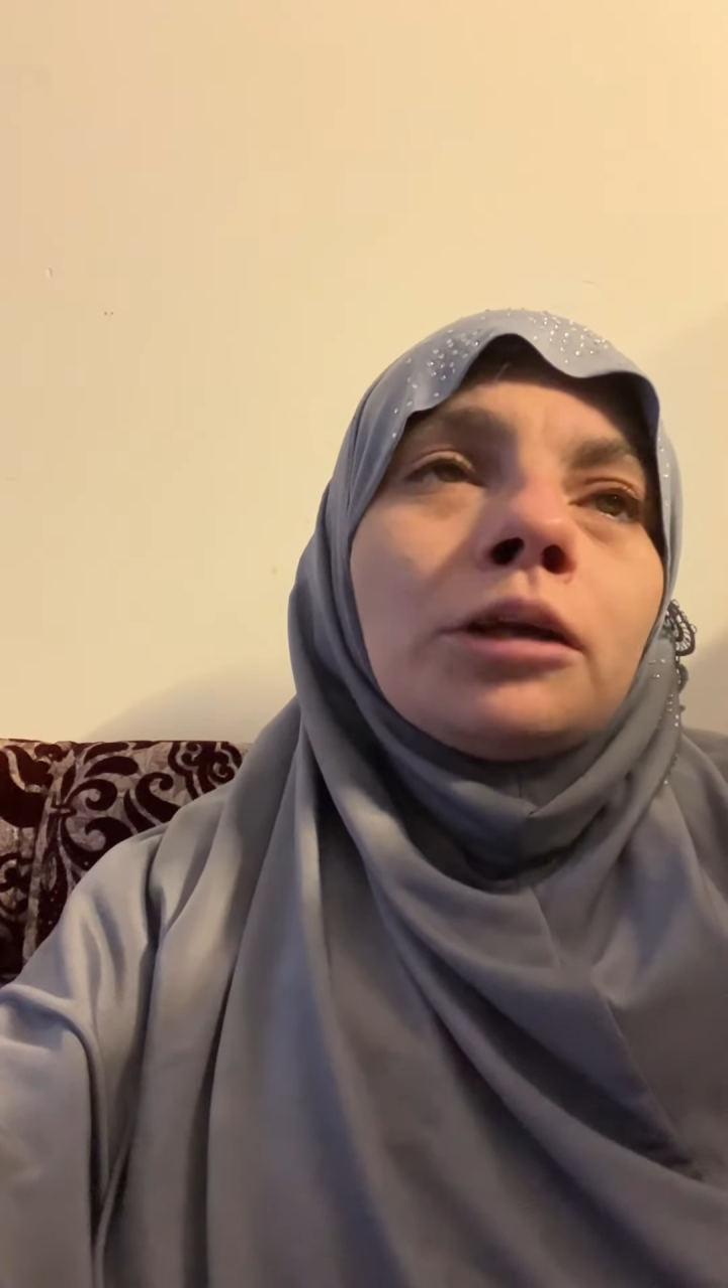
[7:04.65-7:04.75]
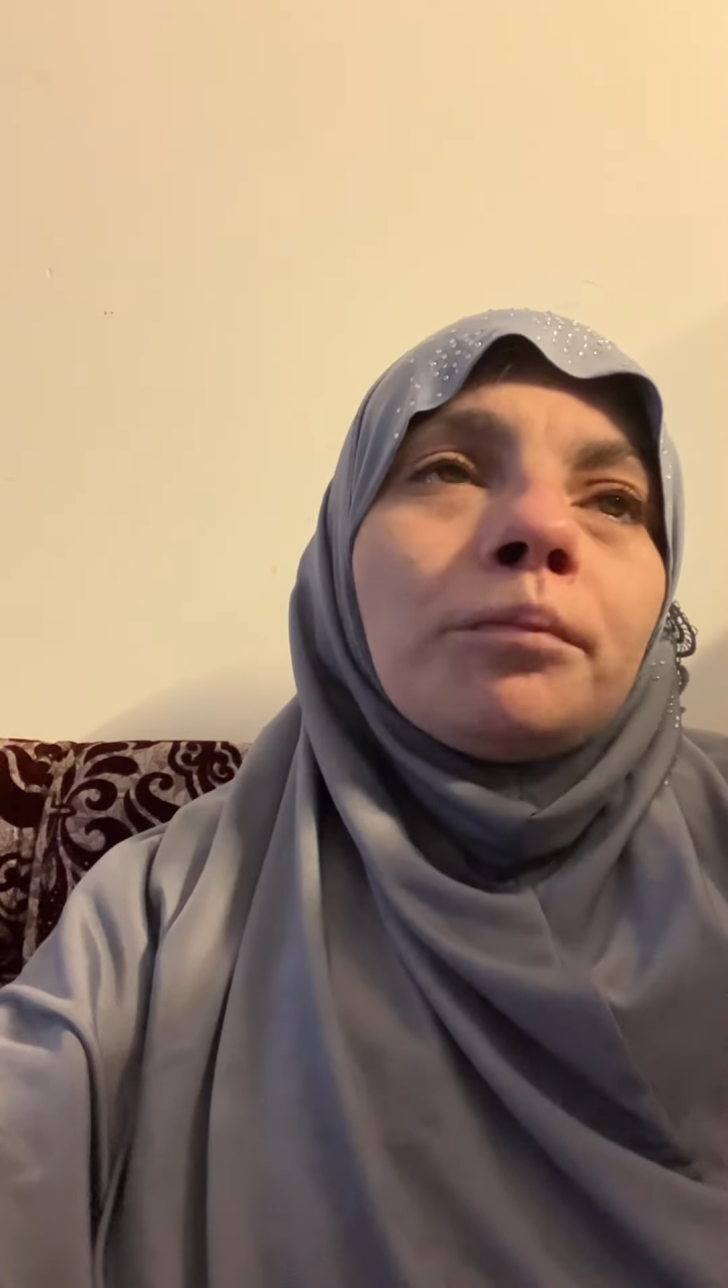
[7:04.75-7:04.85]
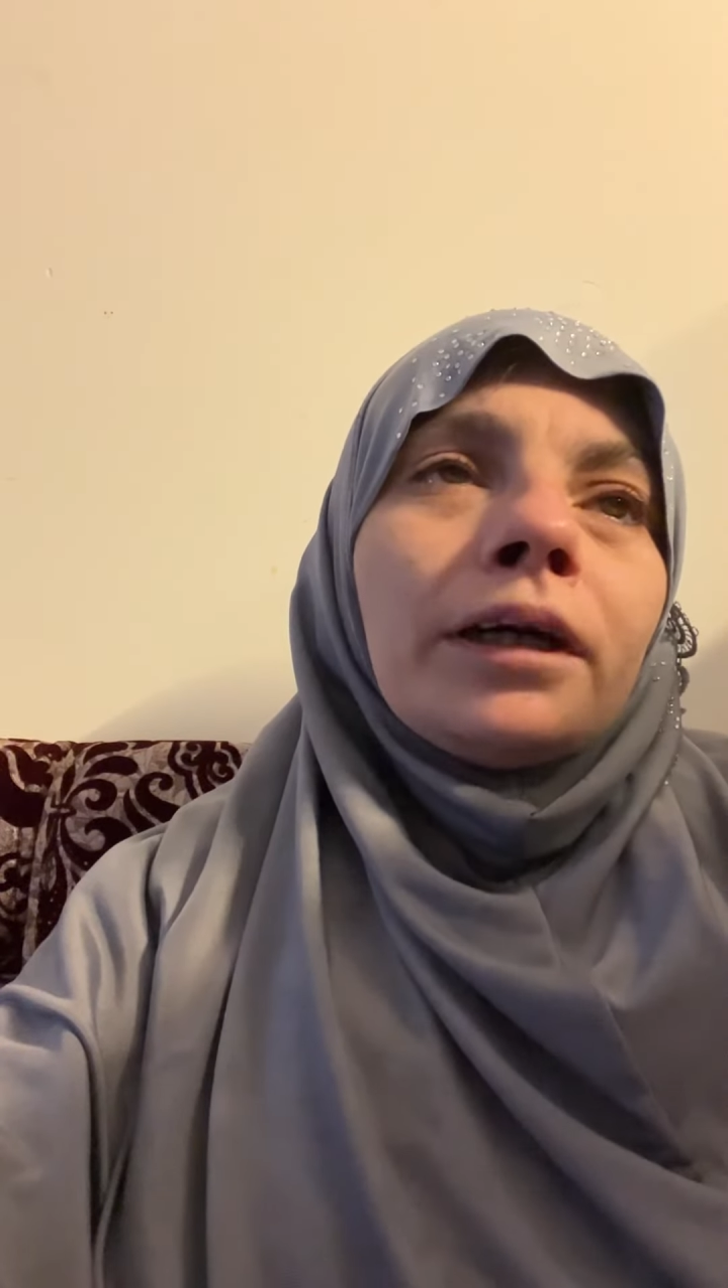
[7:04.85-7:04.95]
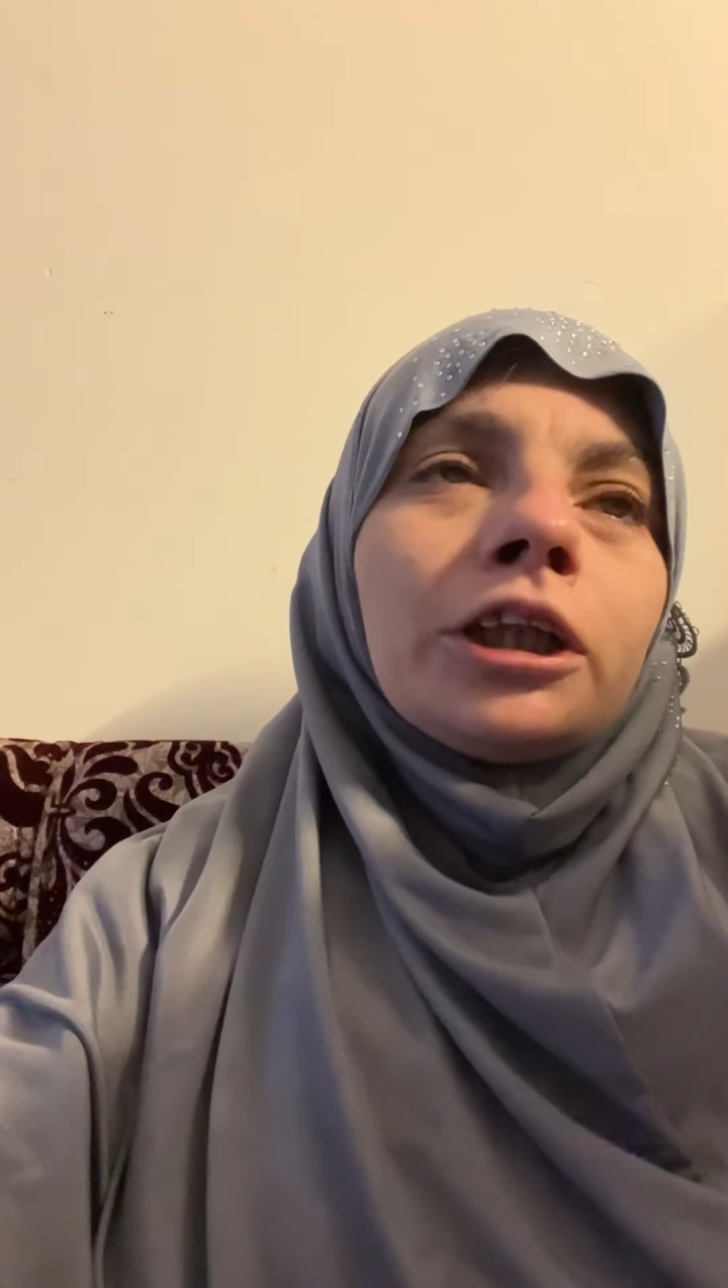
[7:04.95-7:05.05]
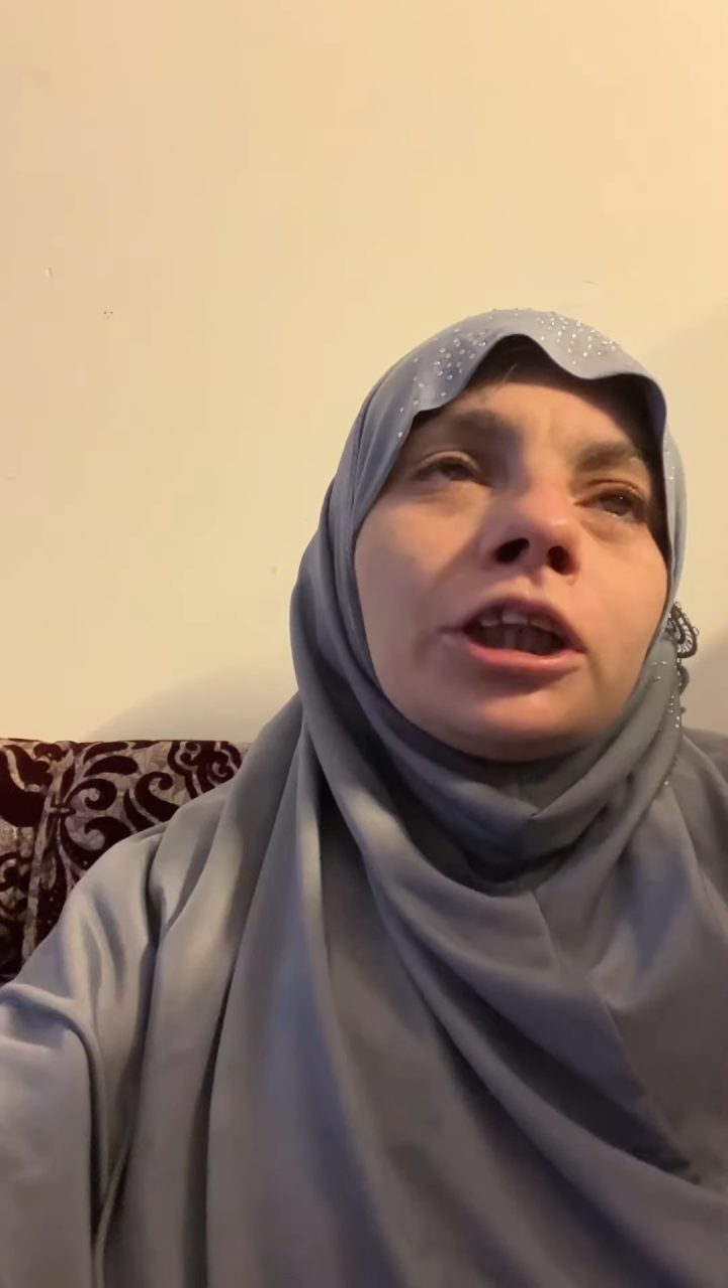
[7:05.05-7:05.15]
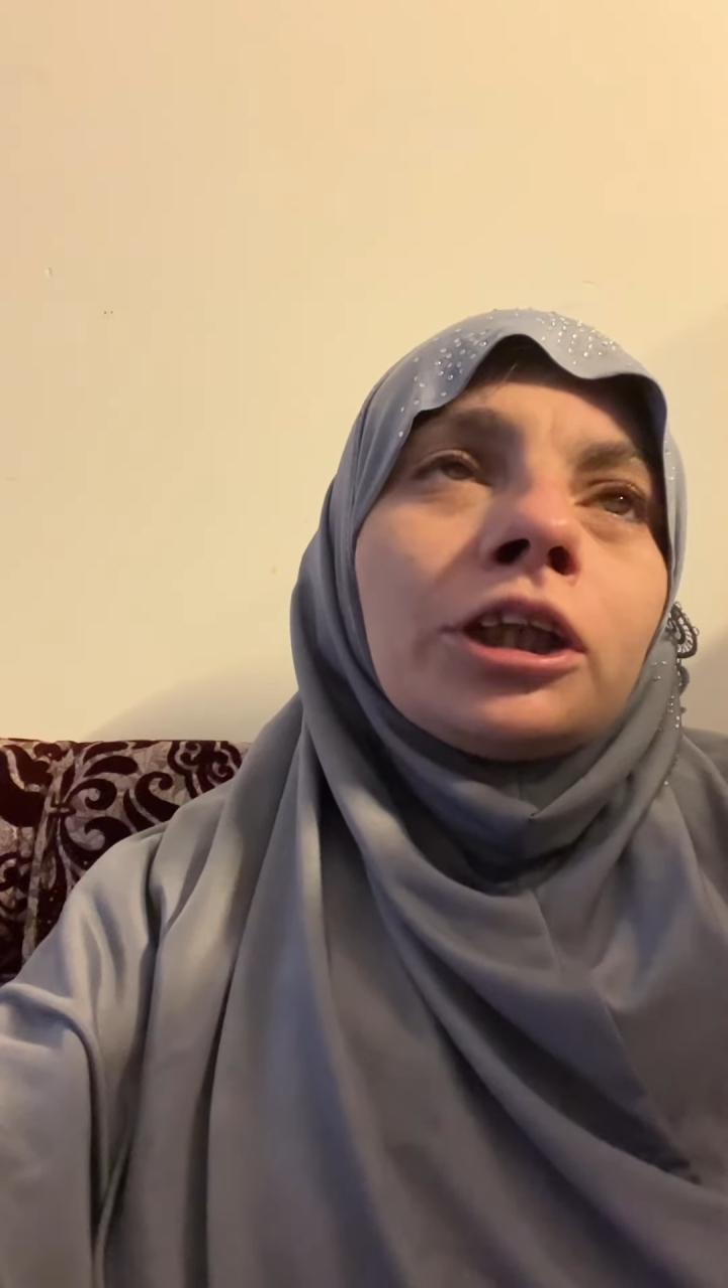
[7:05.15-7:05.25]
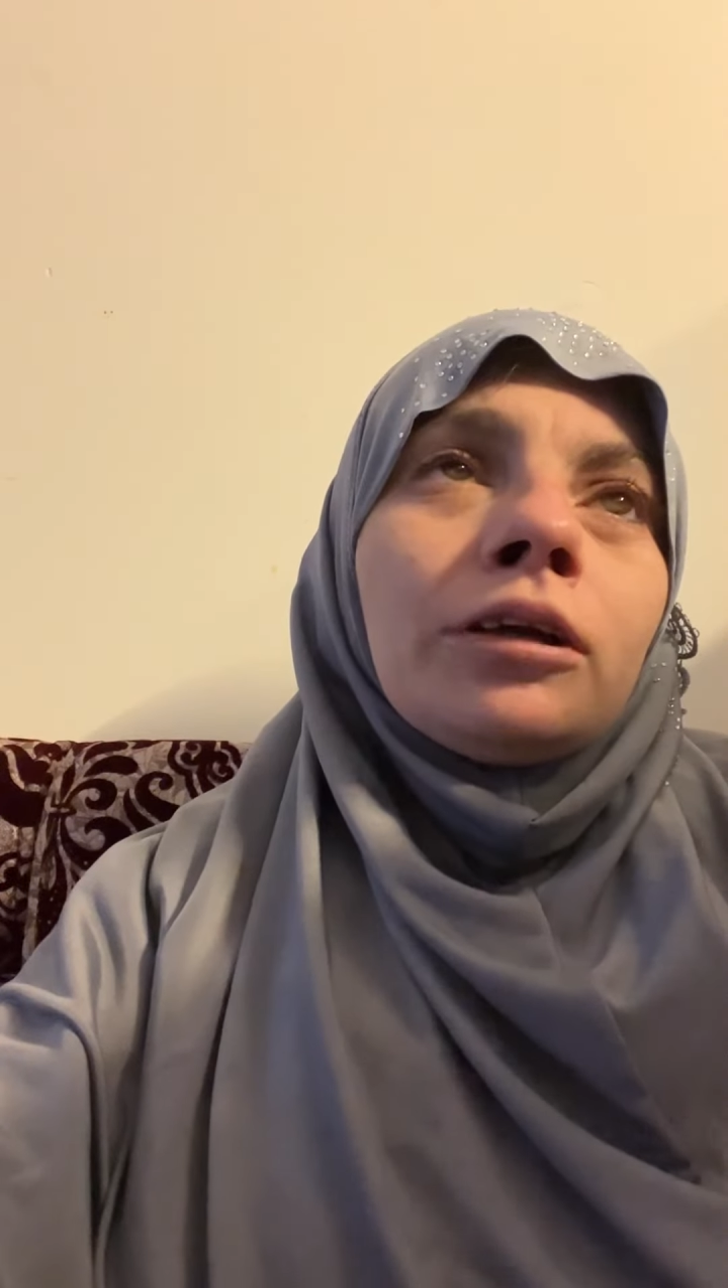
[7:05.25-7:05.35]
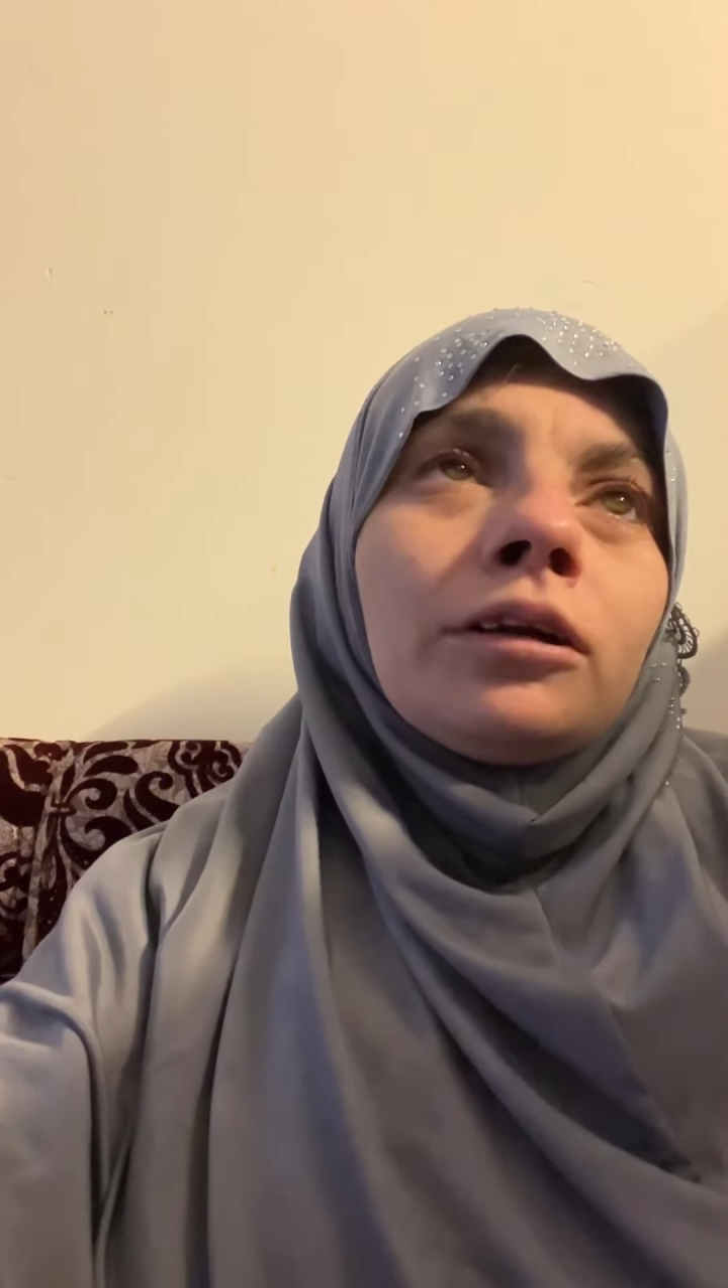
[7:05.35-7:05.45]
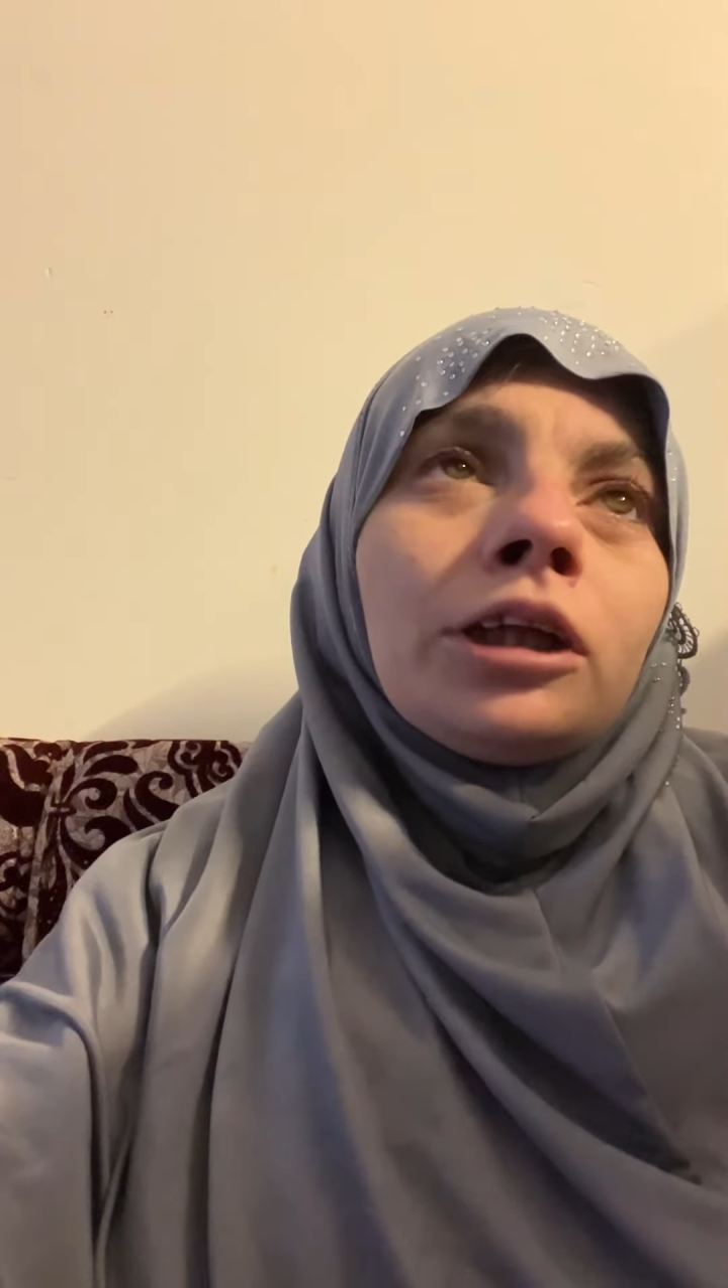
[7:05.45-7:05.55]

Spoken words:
the best